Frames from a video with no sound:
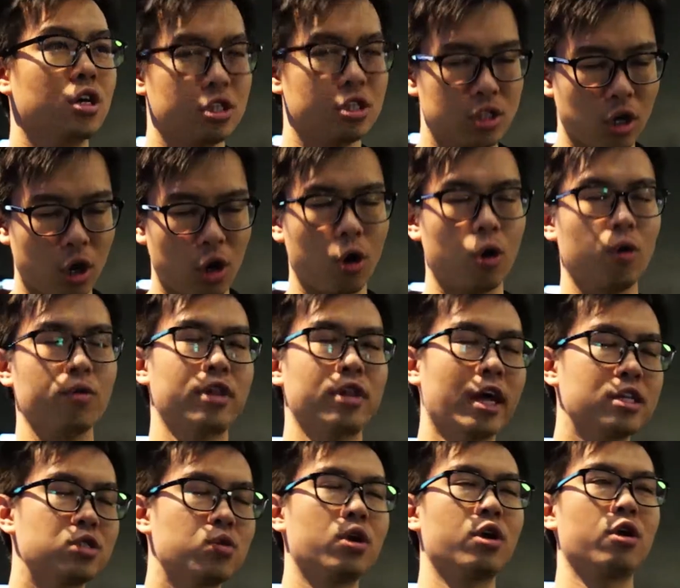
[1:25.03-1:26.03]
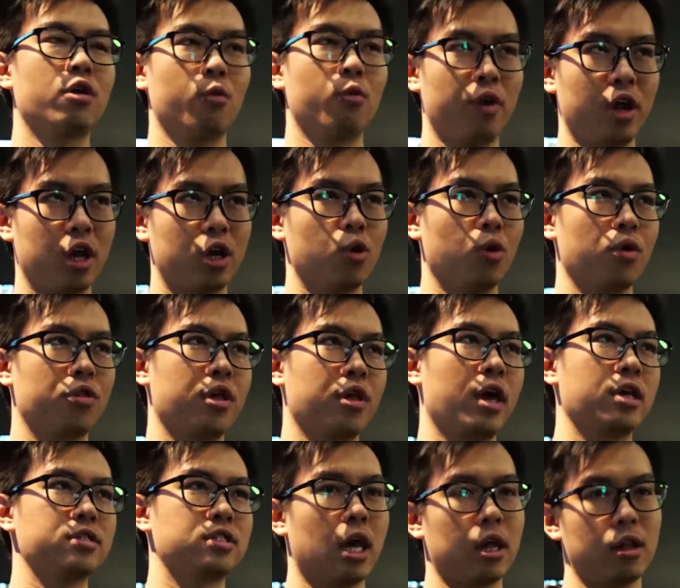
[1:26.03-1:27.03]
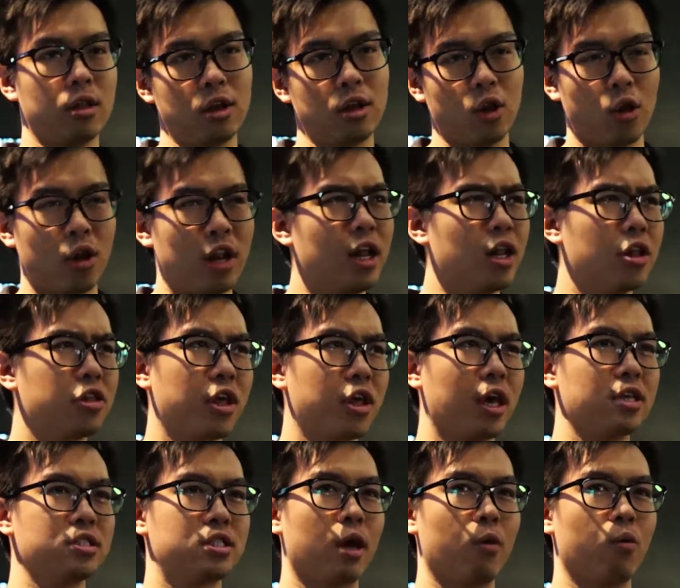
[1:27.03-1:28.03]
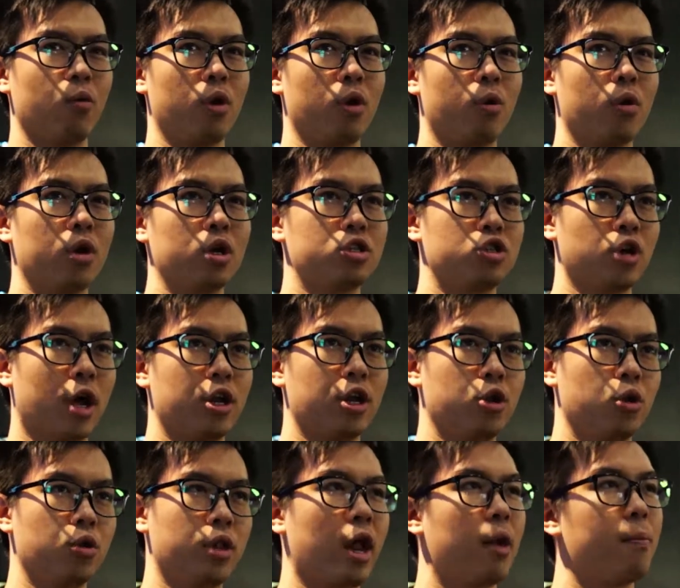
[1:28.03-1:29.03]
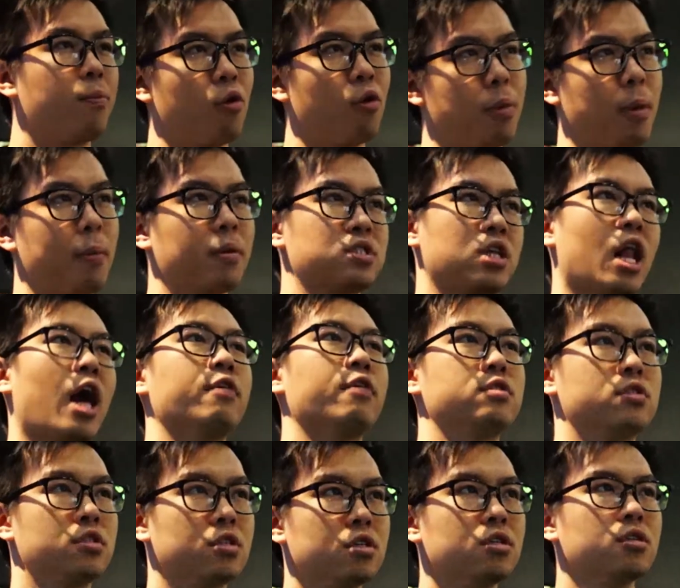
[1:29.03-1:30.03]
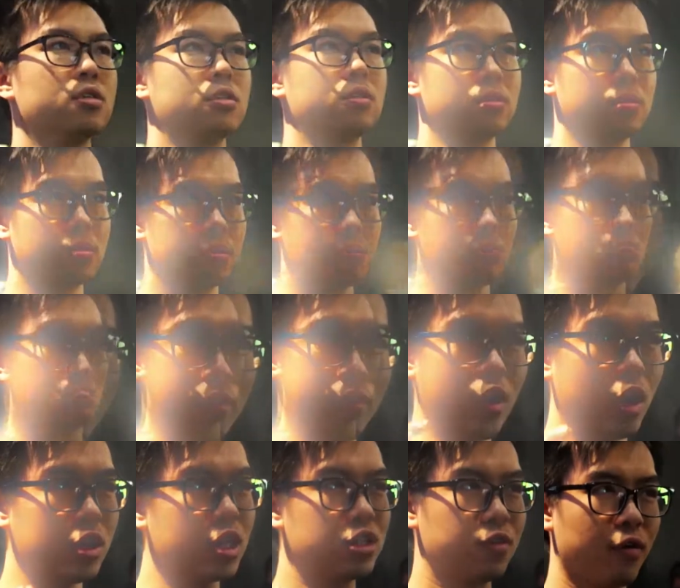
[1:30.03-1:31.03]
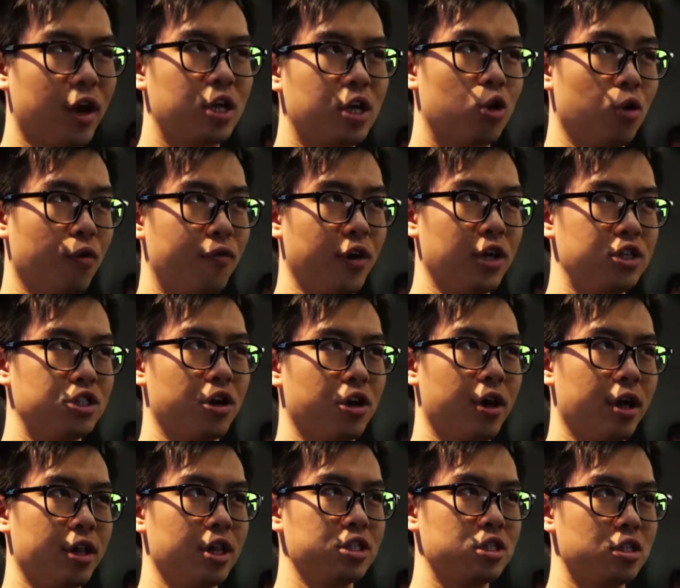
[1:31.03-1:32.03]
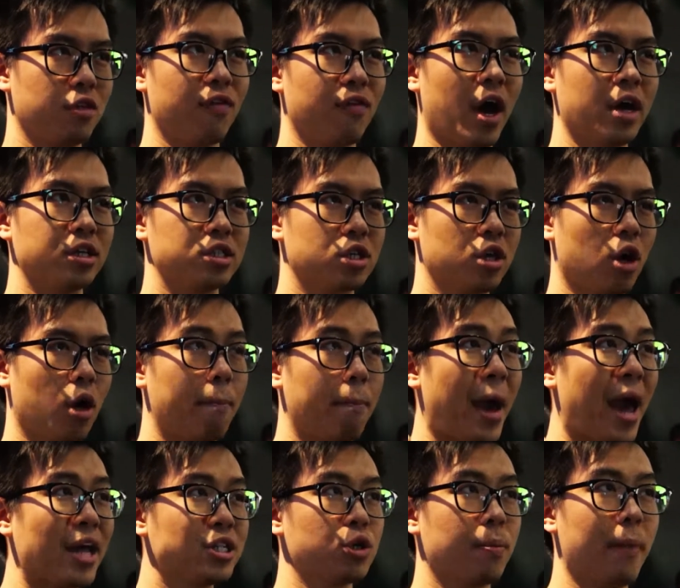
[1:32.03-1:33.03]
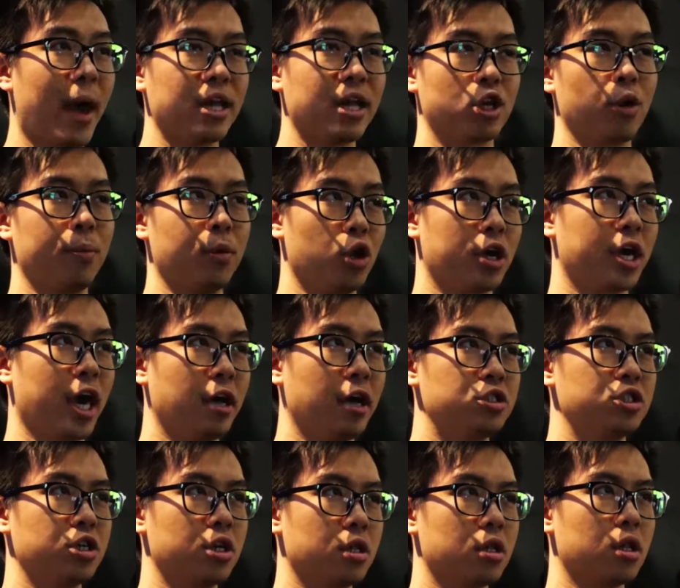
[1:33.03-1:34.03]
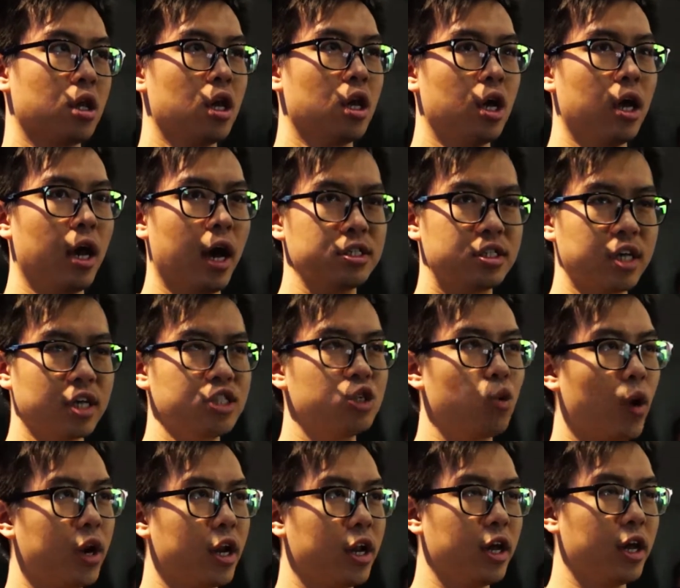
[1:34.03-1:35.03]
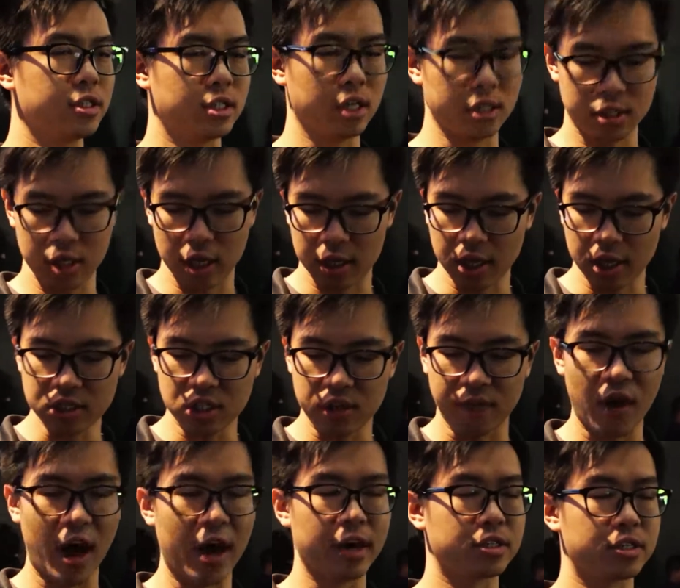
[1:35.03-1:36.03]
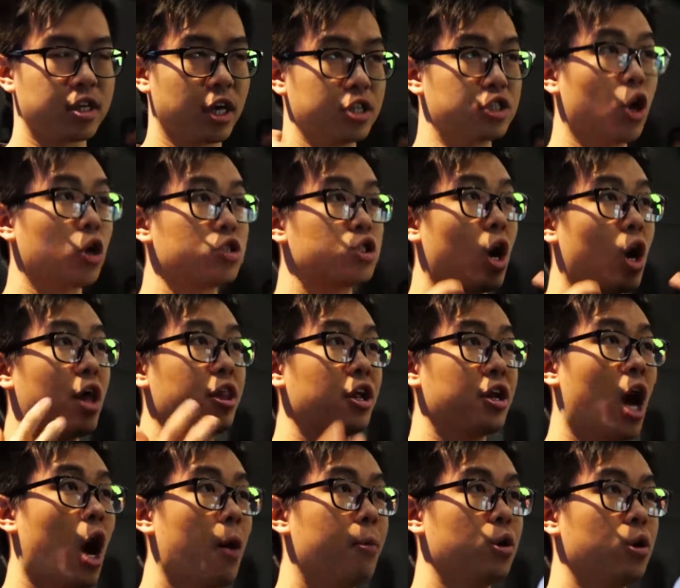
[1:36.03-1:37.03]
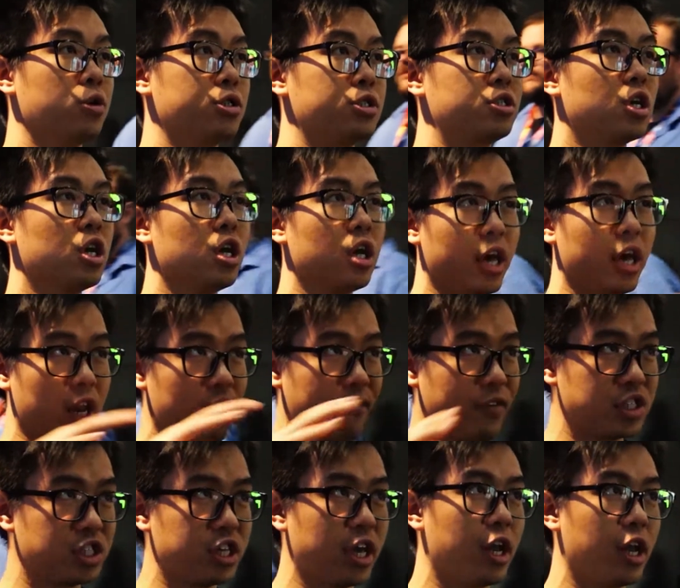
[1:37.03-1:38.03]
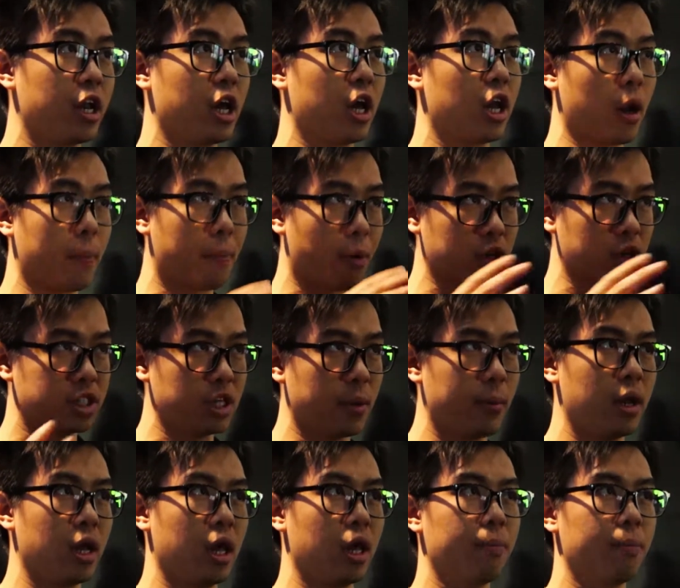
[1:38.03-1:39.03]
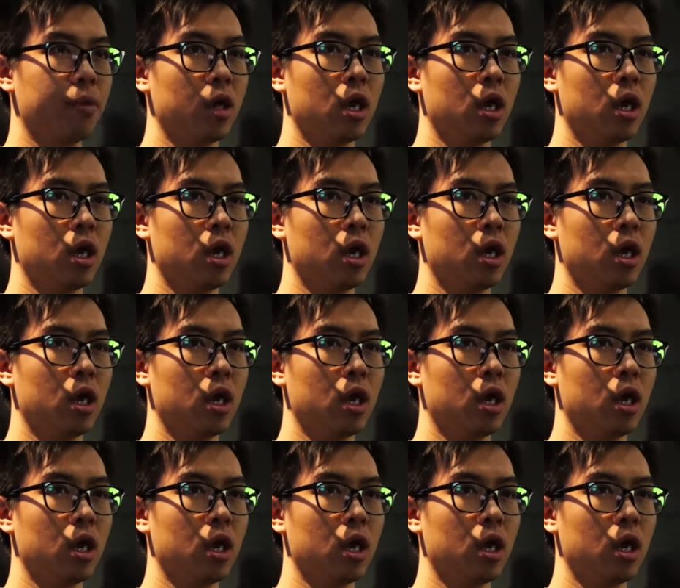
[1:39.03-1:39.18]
So that's one of the really cool things that, little things that we want to try to do that improve people's lives. So we've got this very cool feature in this device called band-to-band communication. Essentially what it is this device can talk to other Nabus in a vicinity, in a proximity.